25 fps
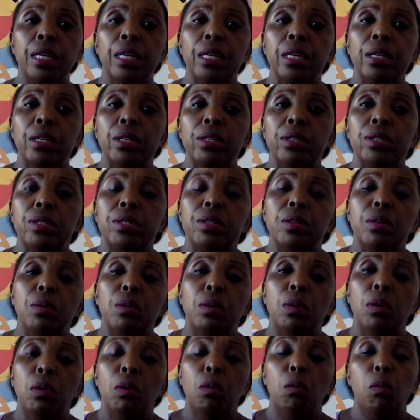So
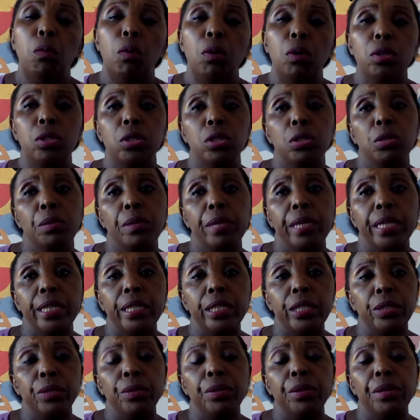what do we
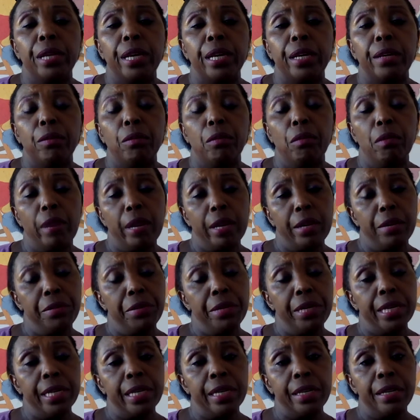do then when
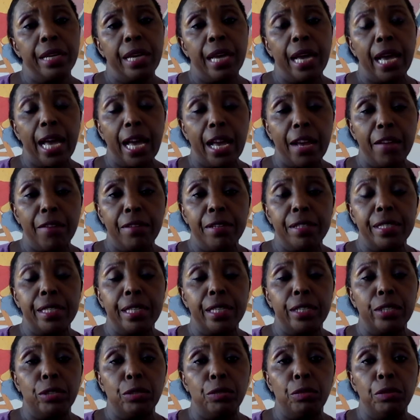we have a
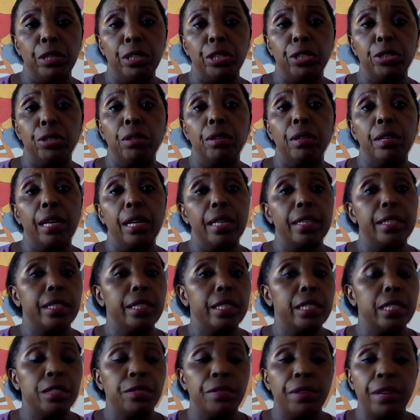situation that
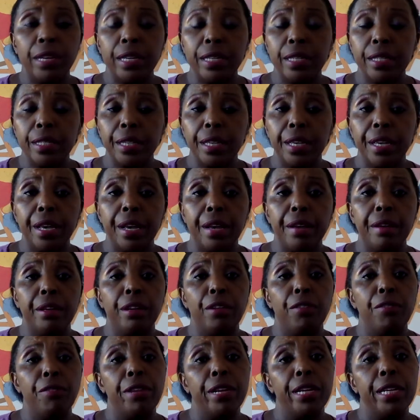is very scary or
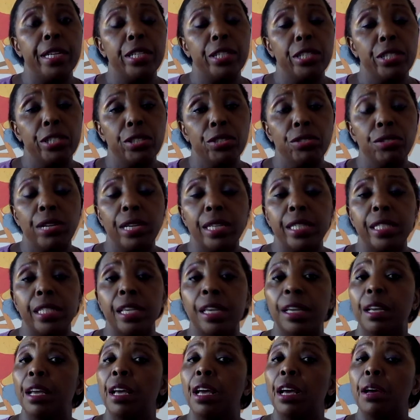very
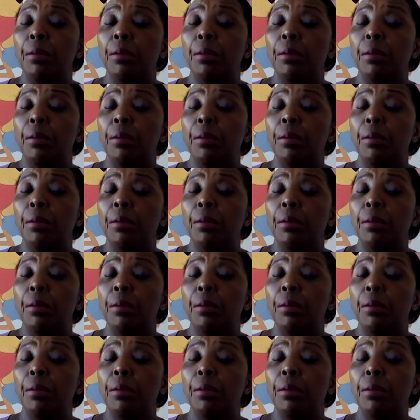distressing,